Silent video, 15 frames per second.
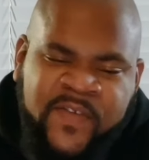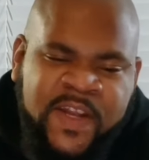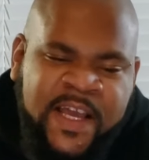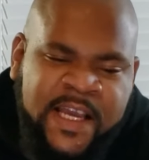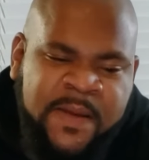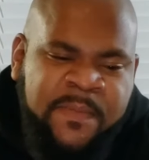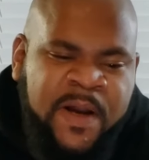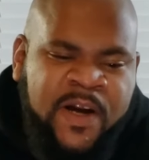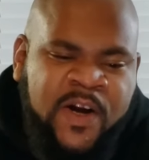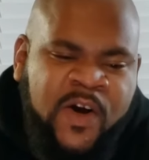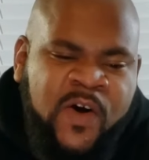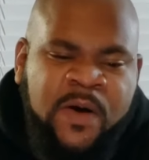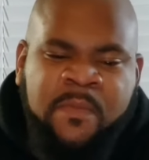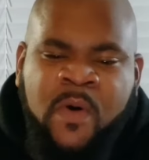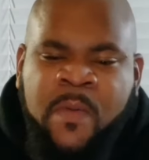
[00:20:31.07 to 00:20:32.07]
feel like in my
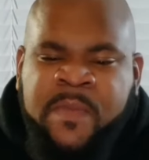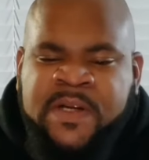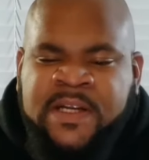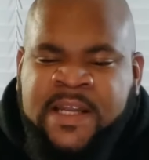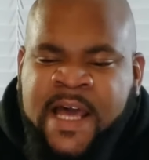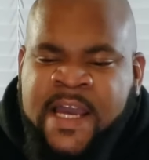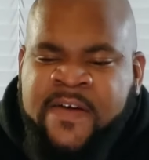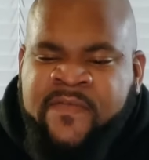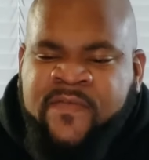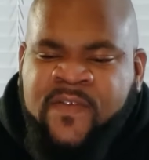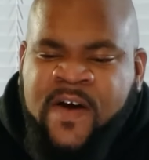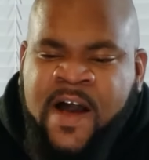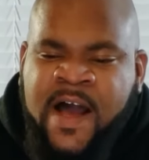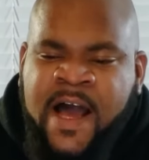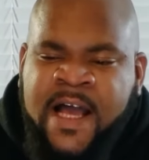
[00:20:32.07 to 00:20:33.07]
current moment of life,
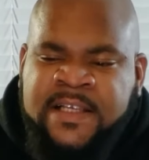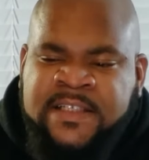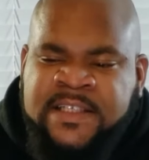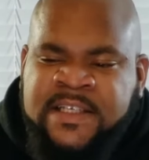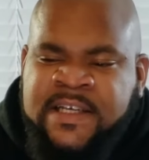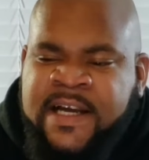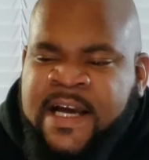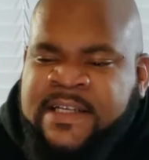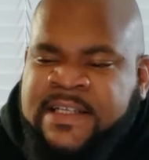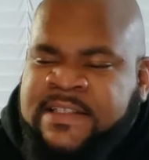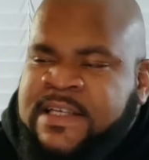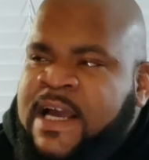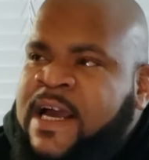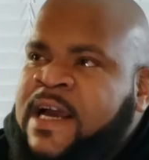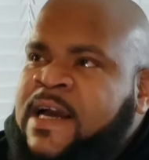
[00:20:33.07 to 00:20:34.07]
I still got the
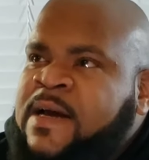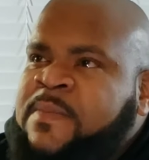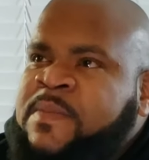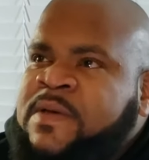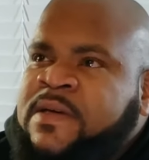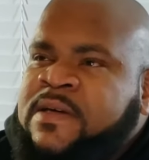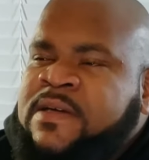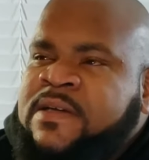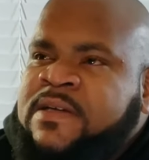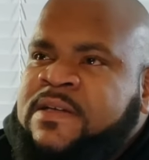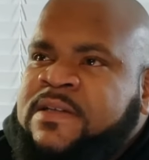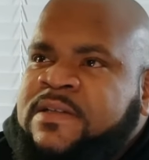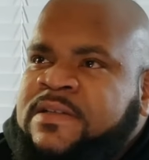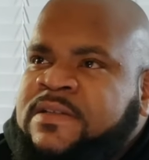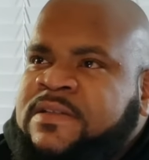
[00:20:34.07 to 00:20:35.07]
time
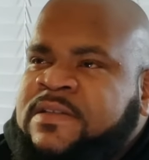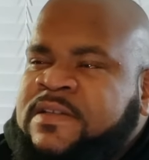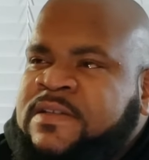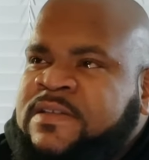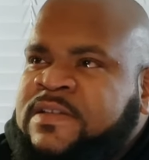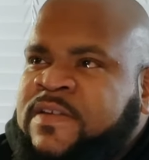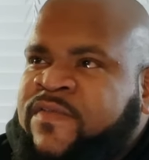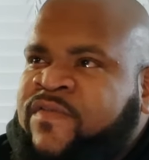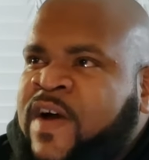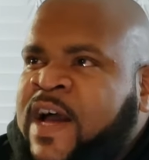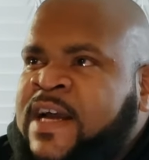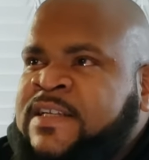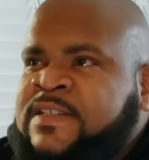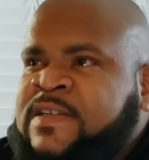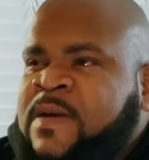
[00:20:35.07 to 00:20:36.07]
to
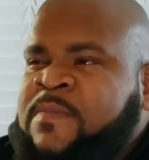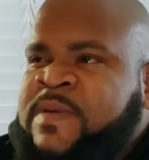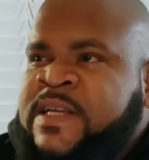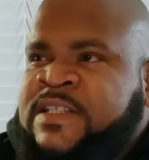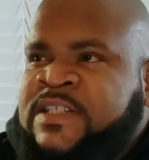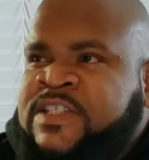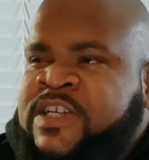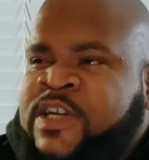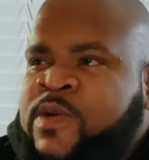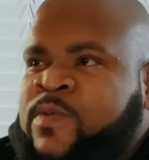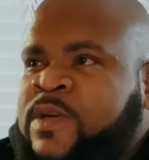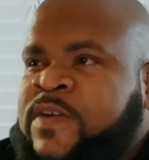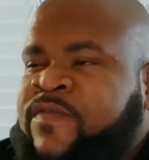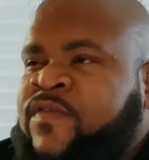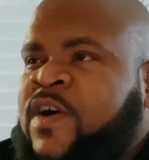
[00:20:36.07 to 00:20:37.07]
find something that's
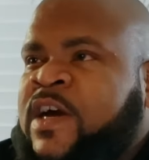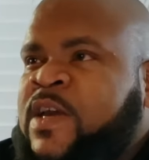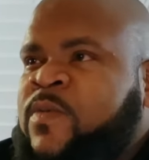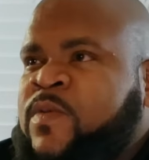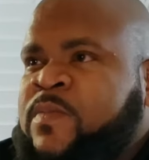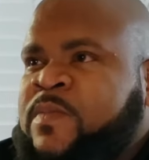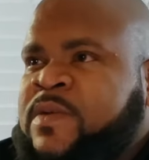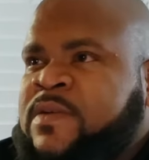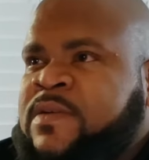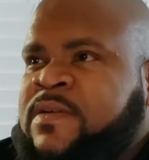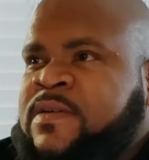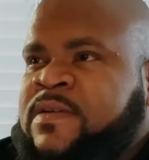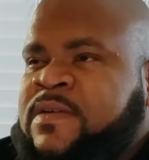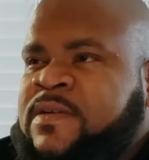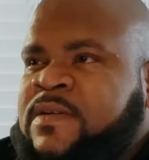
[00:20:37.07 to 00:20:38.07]
genuinely fucking with me.
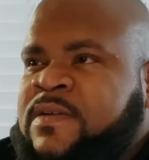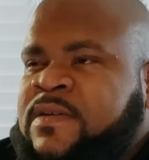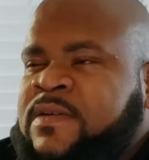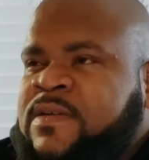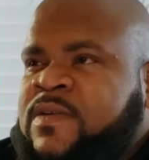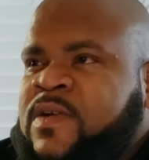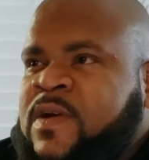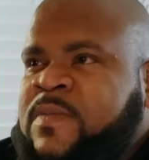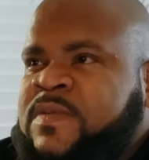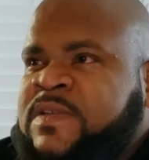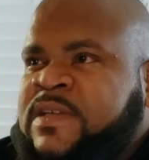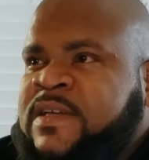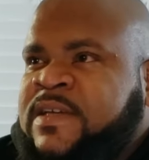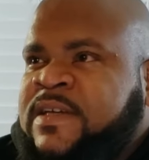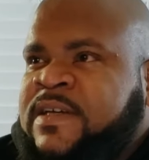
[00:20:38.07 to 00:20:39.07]
You know what I'm saying?